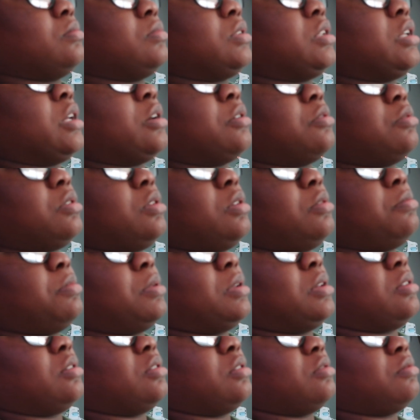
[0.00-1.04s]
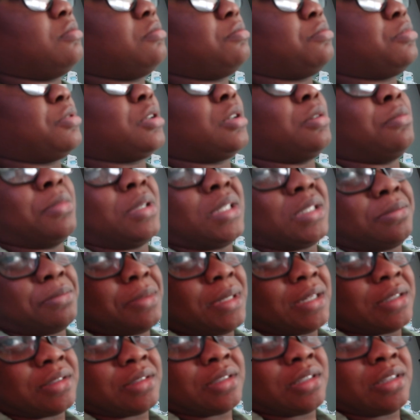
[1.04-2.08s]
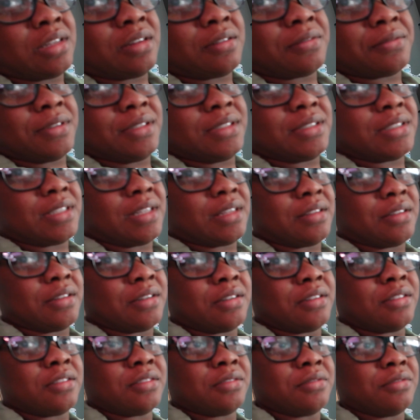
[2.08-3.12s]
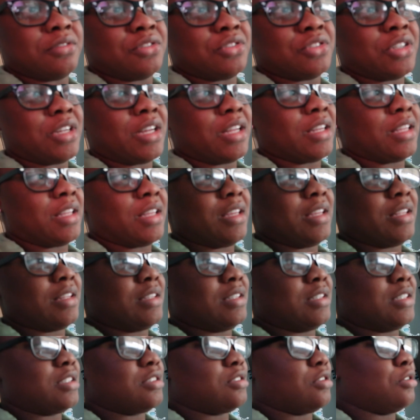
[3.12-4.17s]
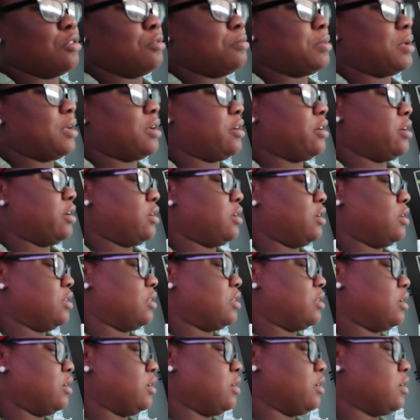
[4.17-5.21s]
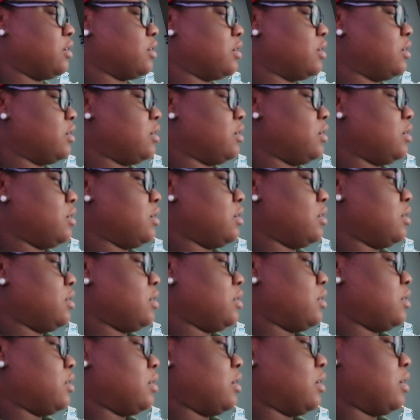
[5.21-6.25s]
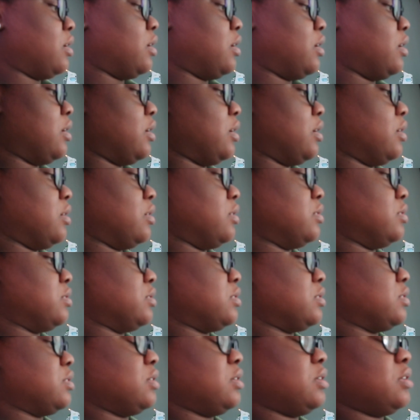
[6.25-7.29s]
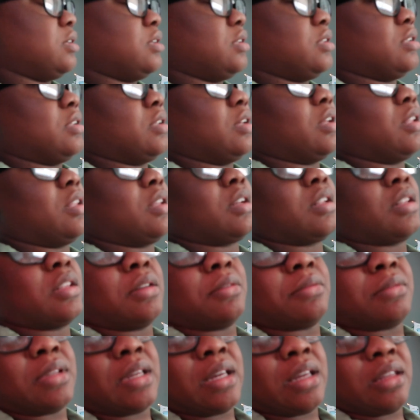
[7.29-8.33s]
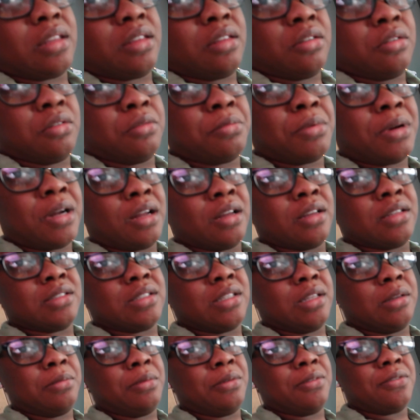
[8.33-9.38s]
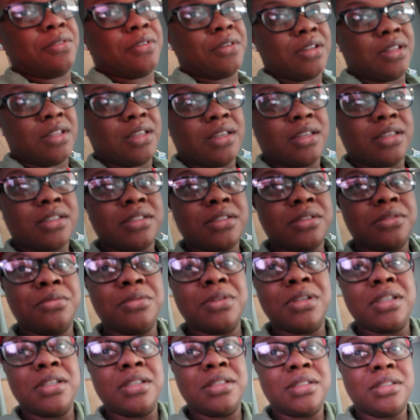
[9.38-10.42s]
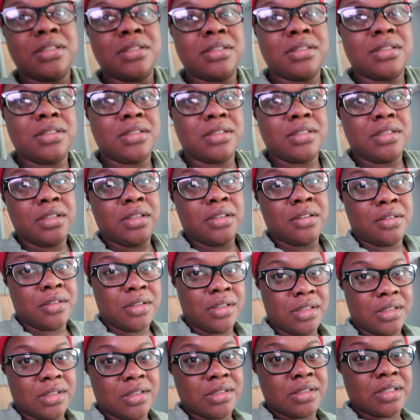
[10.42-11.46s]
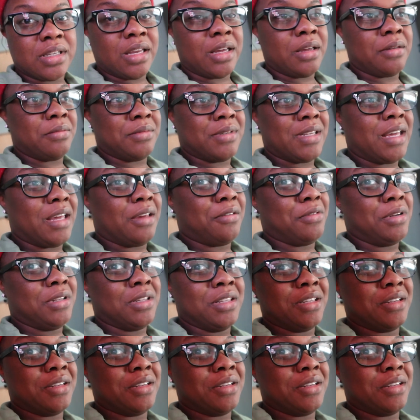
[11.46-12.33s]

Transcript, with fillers: yeah, we've been pretty much bouncing off each other trying to get this whole parenthood thing. And the other clip that you probably see before this was still the same day we